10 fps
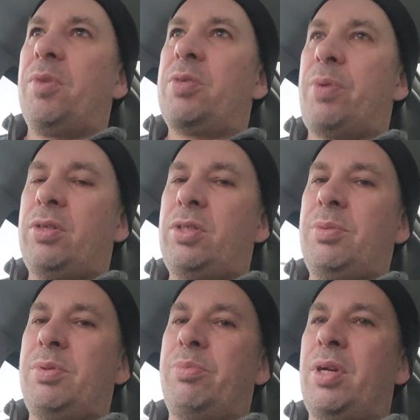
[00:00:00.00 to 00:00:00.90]

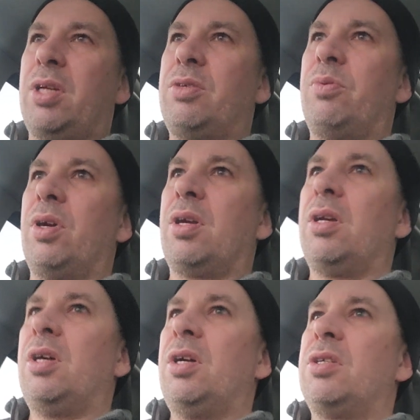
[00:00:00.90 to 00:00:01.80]
Sponsorships and production work.
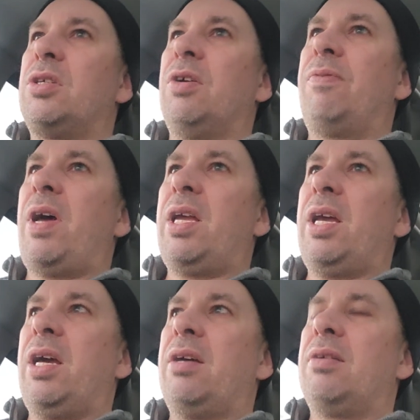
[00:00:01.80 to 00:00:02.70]
So if I can
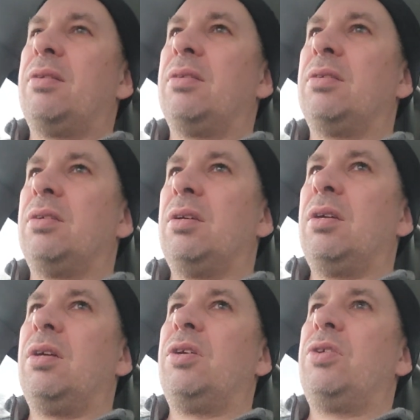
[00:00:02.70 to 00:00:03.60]
get,
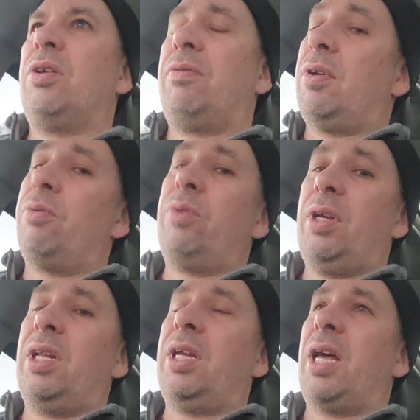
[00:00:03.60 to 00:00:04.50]
I
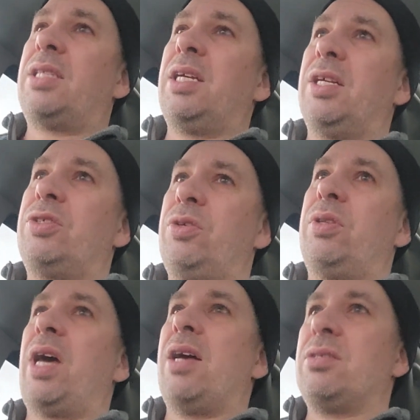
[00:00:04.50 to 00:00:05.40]
really like to get two
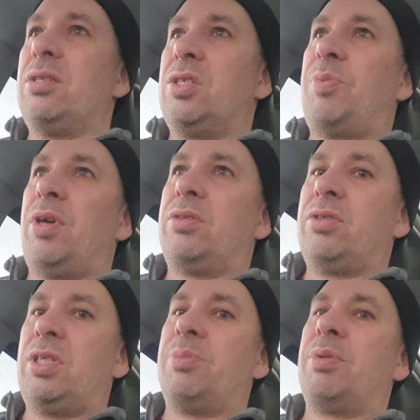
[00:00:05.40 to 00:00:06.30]
thousand in
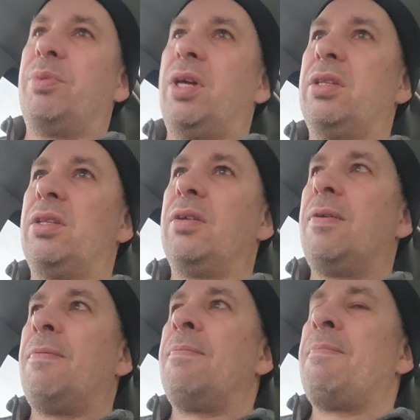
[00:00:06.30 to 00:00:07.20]
sponsorships a month,
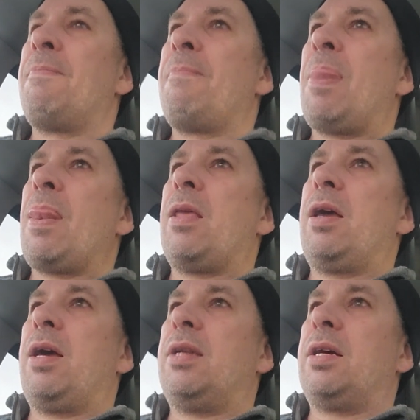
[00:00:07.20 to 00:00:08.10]

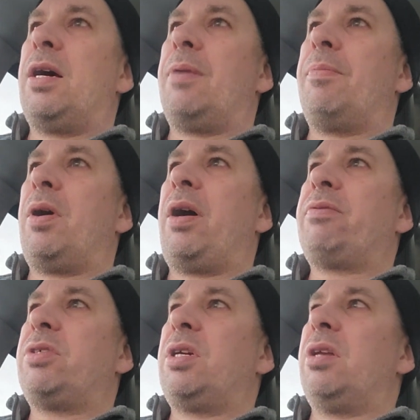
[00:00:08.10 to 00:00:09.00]
and um, I'll
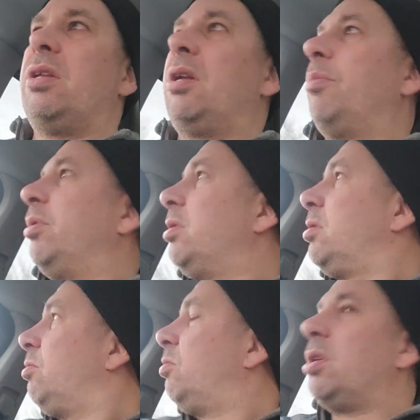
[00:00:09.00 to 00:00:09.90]
have to share the
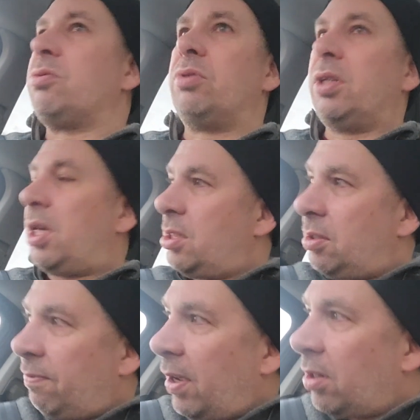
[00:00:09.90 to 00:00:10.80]
numbers. That was a really nice
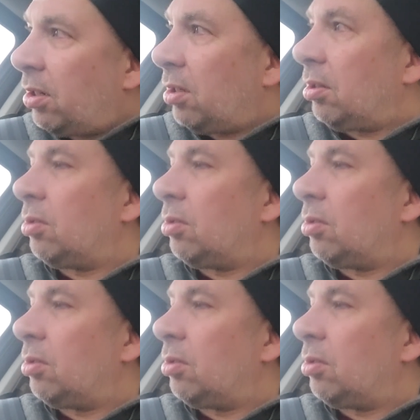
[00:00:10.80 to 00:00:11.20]
Defender.